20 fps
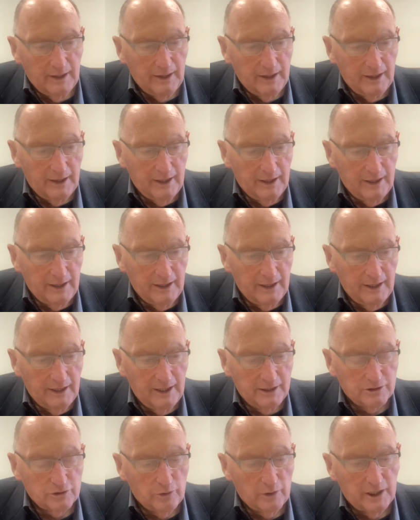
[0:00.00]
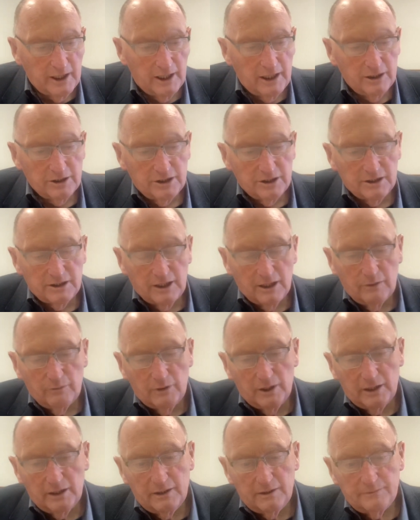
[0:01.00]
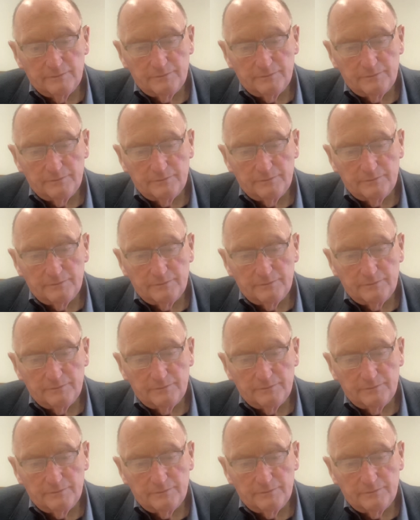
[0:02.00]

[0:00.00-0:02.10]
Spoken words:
is quite an interesting word.